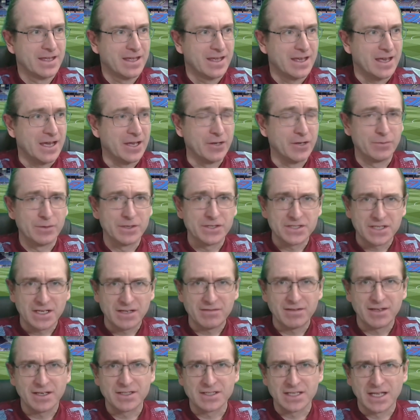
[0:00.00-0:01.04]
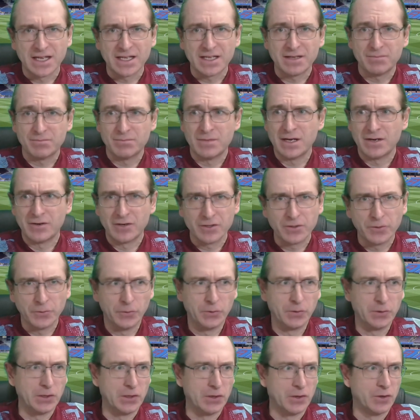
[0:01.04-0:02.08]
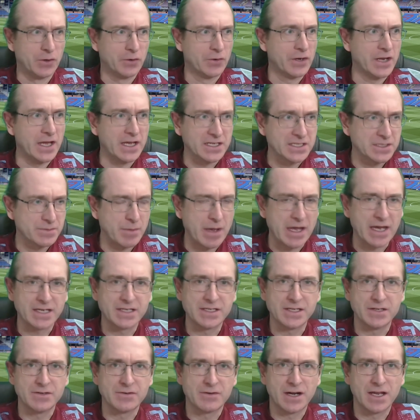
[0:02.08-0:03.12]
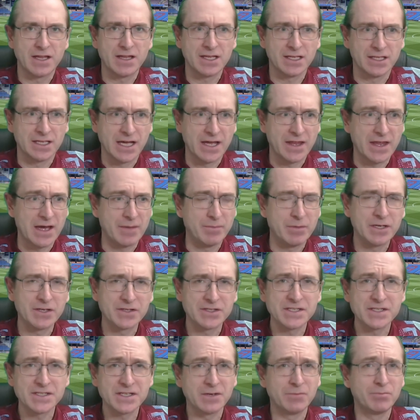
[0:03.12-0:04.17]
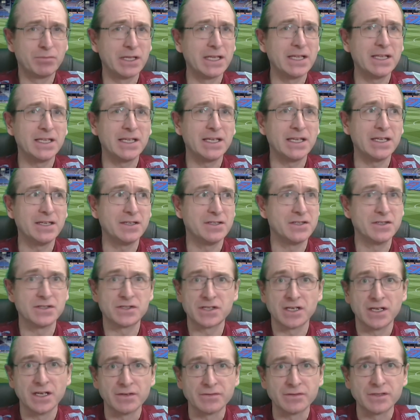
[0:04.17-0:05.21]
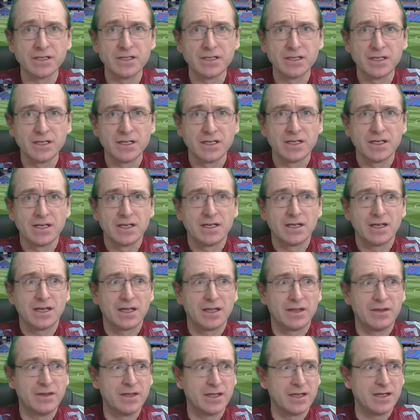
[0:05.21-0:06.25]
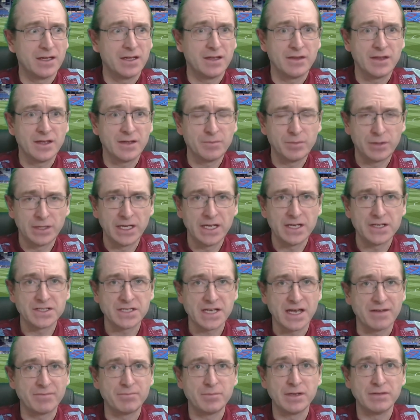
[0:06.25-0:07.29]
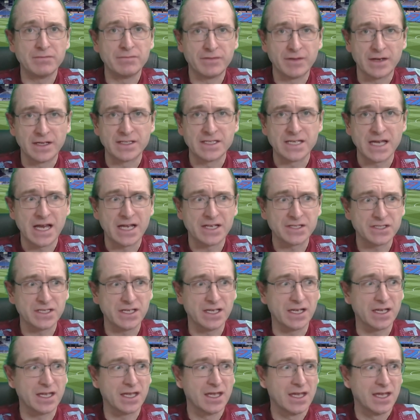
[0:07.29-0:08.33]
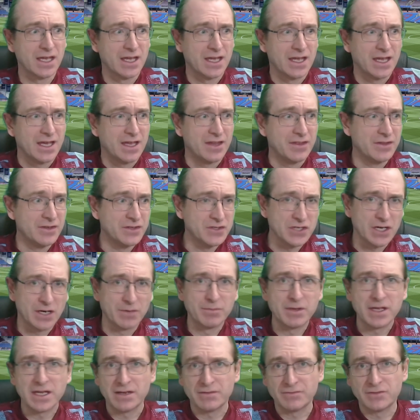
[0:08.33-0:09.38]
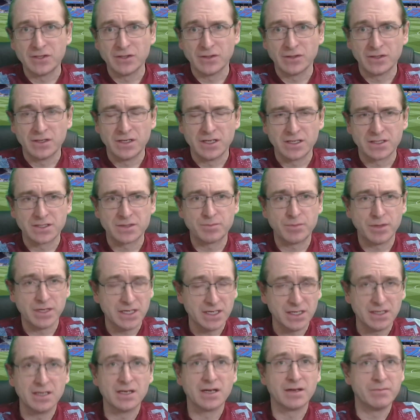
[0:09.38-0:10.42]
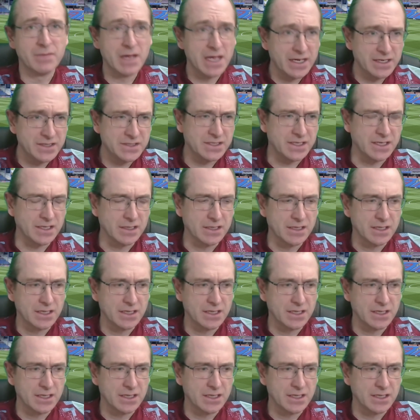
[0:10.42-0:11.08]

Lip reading: don't want to say things like miracle or unexpected or anything like that, because it's completely deserved. Their players have been fantastic. The job they have done has been amazing.